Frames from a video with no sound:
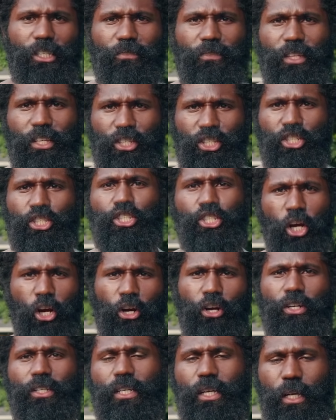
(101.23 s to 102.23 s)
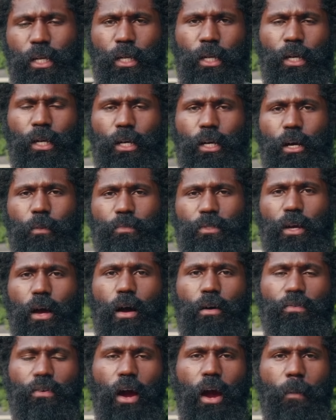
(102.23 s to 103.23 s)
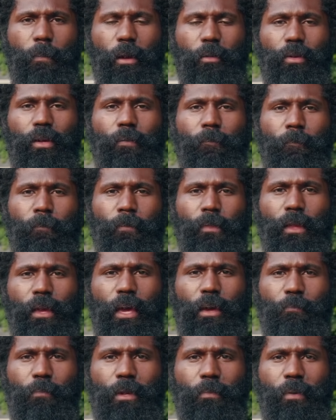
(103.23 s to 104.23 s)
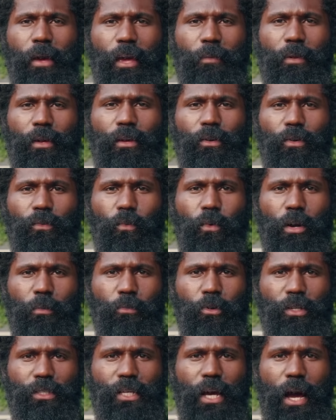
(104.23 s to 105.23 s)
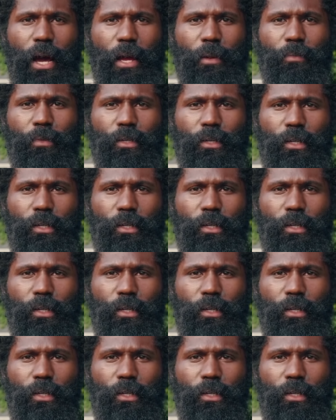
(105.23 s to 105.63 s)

of this dirt comes off. All right, baby. Hit me, baby, one more time.